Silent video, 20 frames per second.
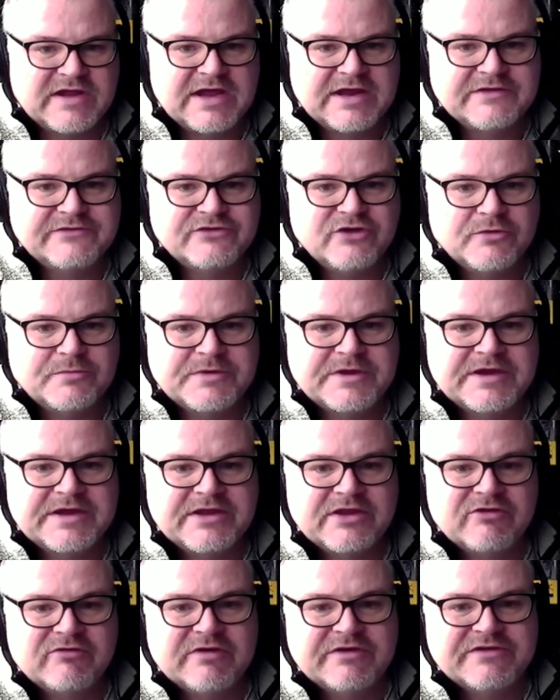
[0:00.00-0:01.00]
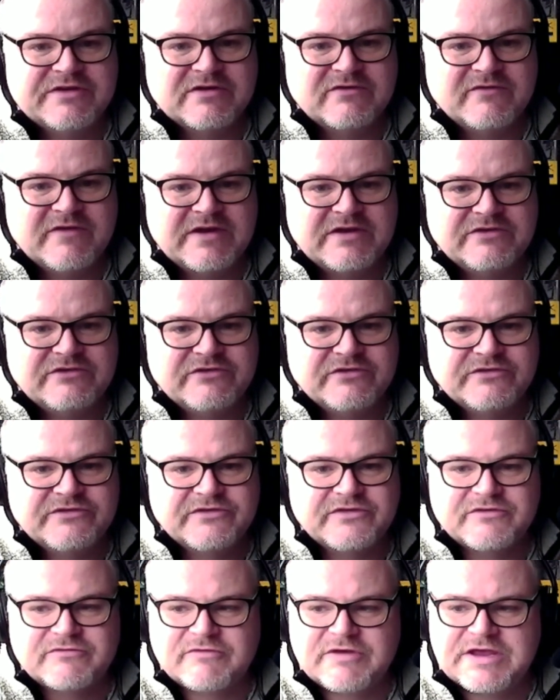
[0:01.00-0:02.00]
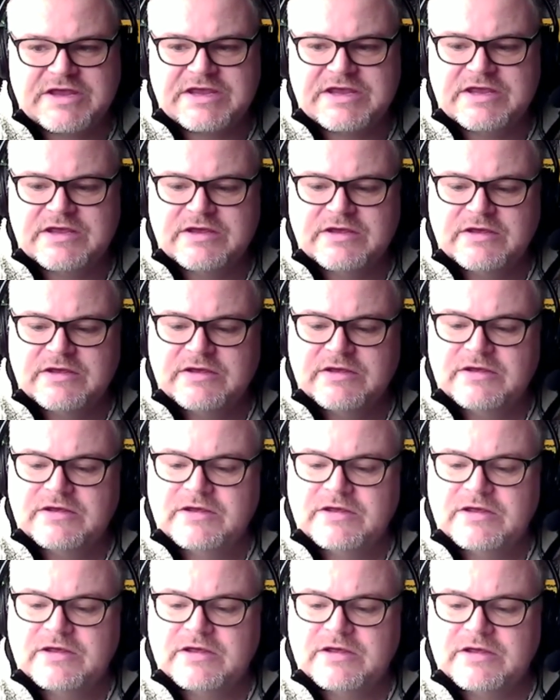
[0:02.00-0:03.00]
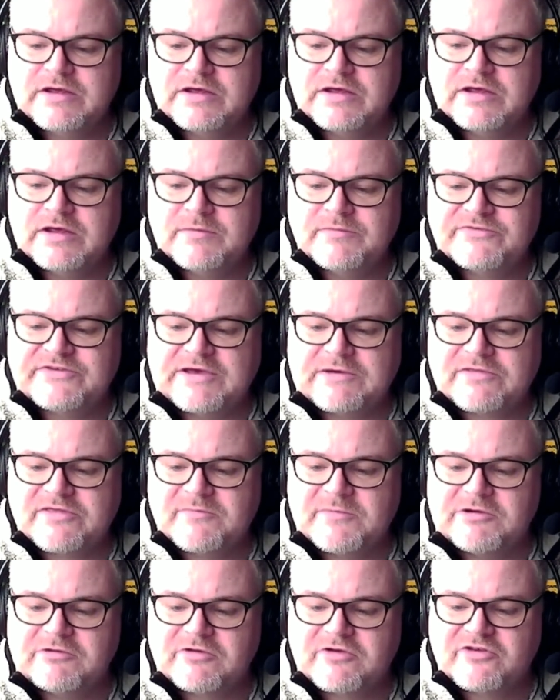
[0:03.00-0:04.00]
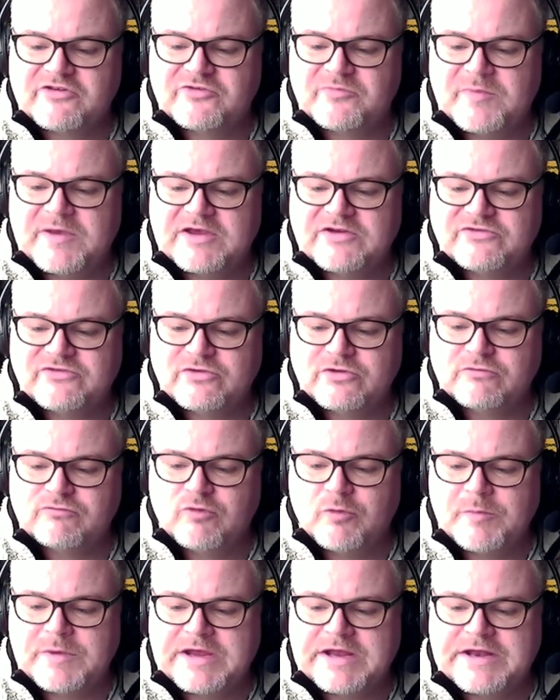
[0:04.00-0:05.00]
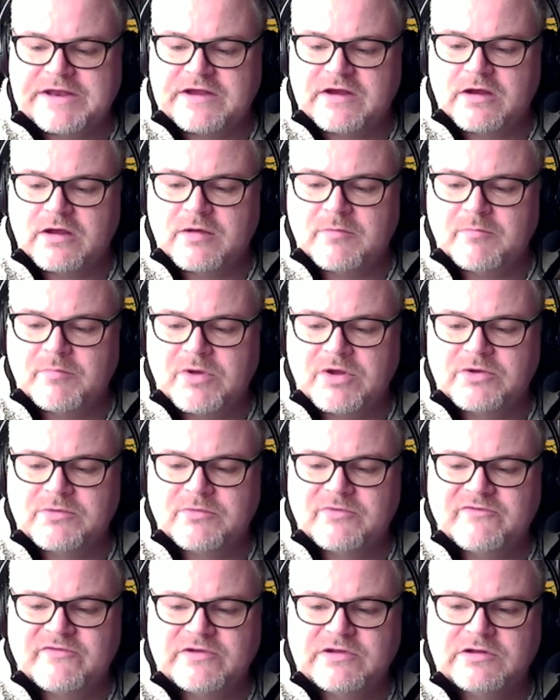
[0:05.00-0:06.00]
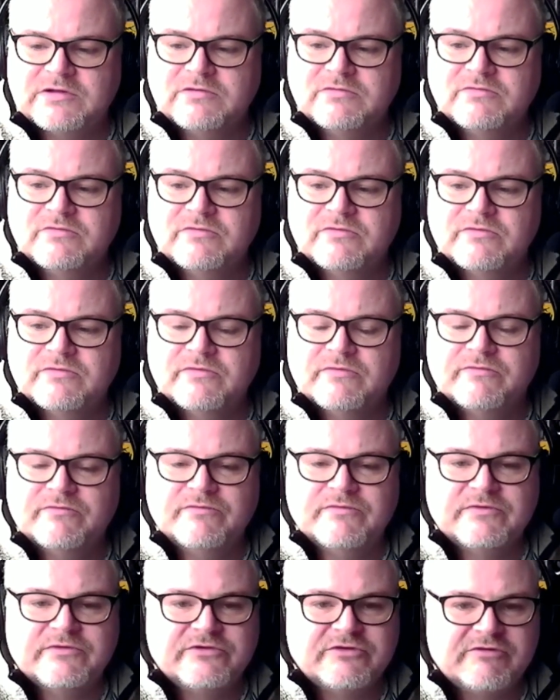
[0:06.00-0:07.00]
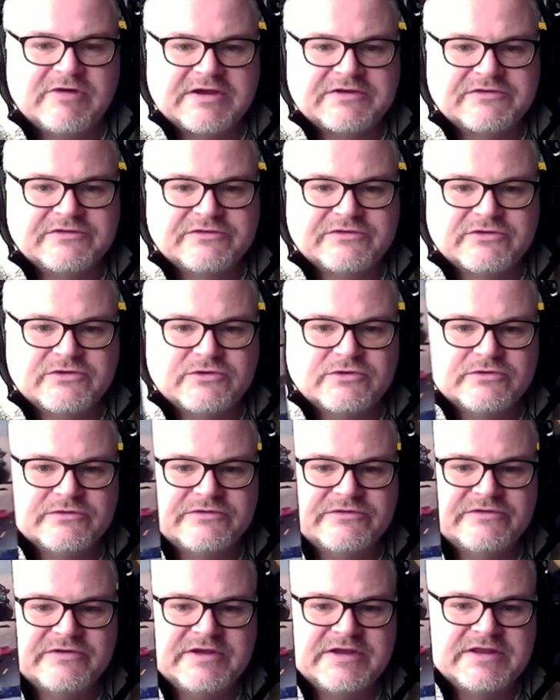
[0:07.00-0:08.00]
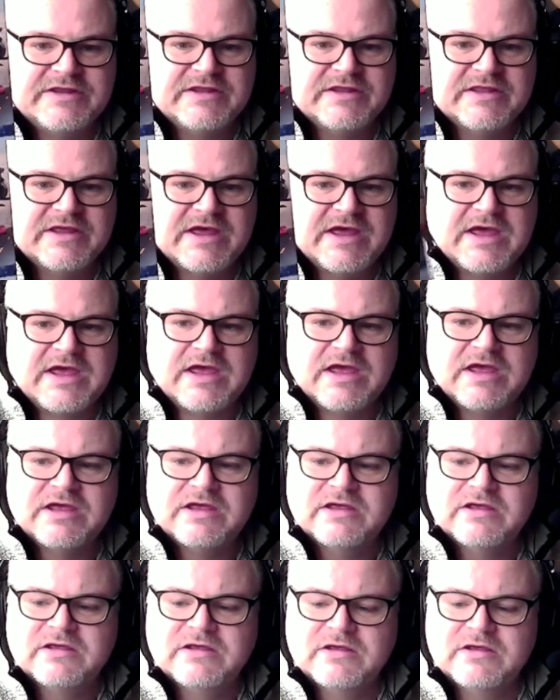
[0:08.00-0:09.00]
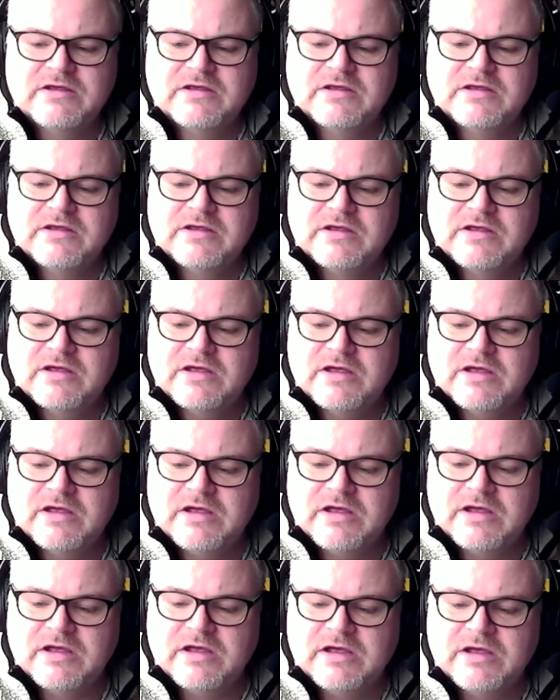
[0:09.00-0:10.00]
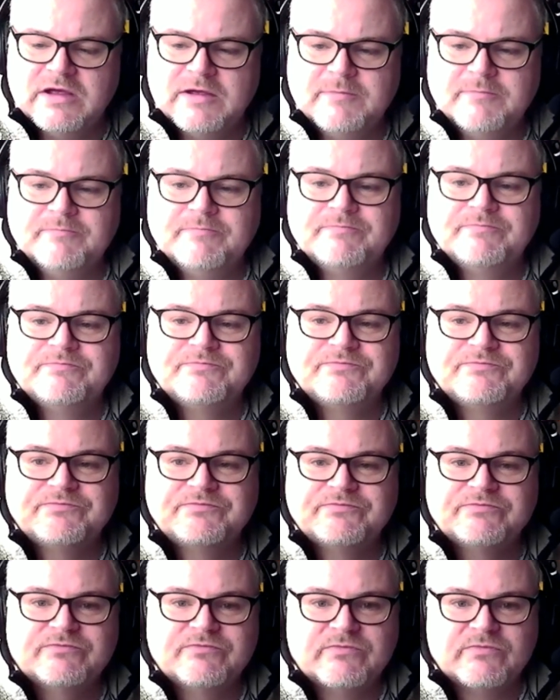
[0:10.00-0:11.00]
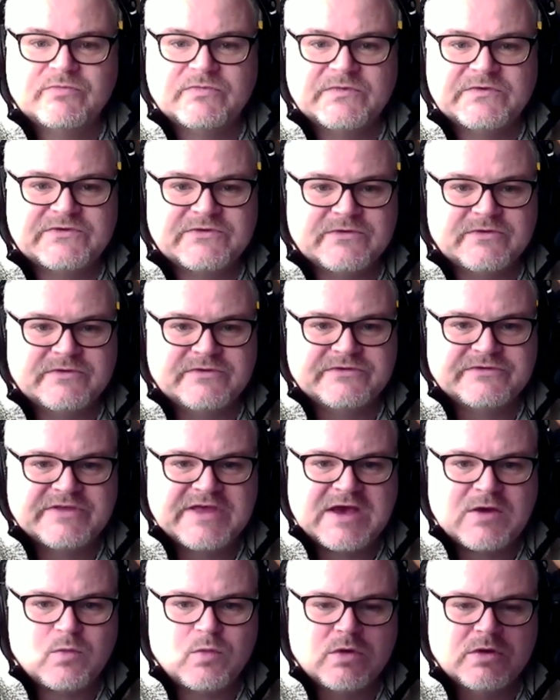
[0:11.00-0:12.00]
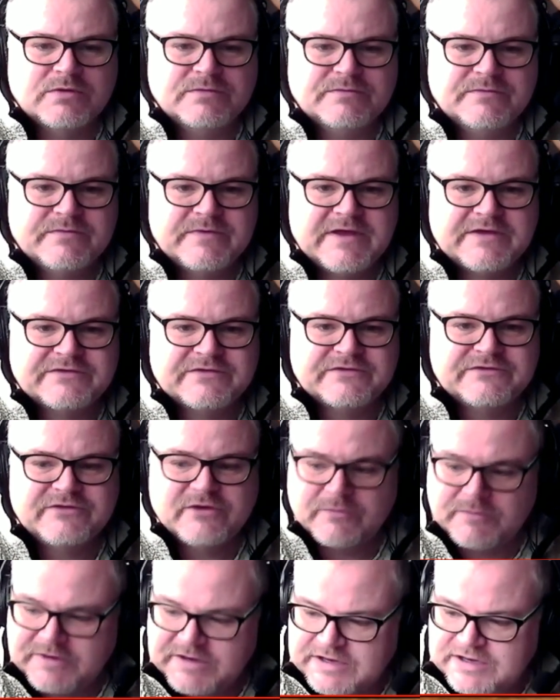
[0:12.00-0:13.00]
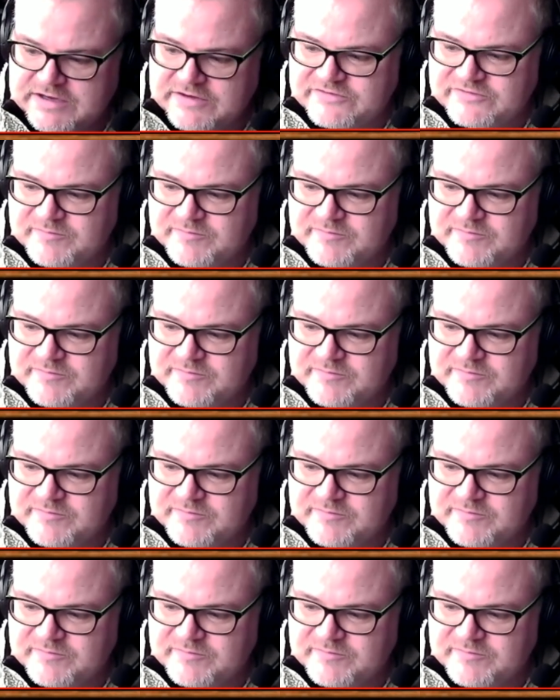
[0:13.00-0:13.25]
like Top Gear: The Great Adventures 3, um, South America Special, Romania and Bonneville director's cuts in there um, so there's that one that's a Top Gear